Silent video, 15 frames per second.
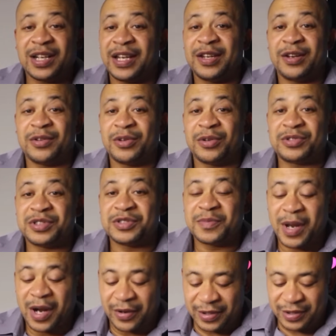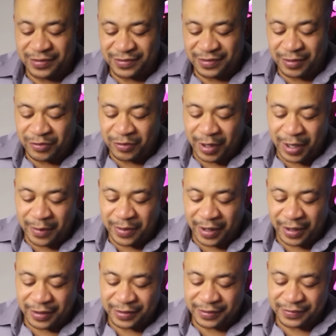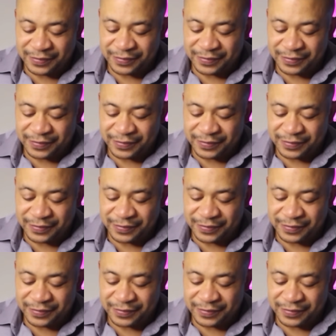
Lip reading: like he don't know she's married. Let me run that back.